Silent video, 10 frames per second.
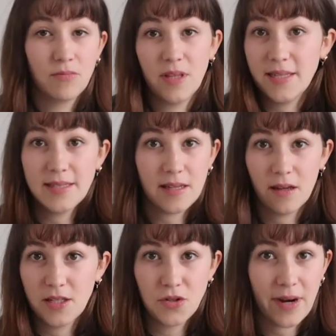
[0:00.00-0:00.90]
This
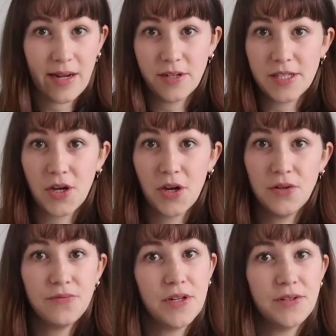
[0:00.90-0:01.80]
is great on its
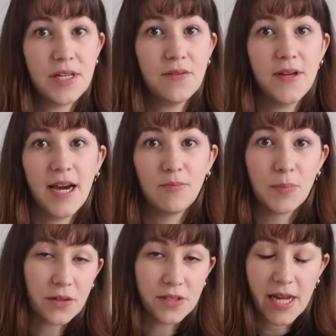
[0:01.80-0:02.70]
own for using if you have
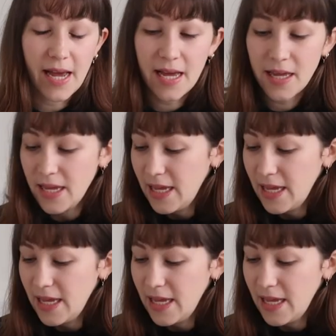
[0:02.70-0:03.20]
blonde hair.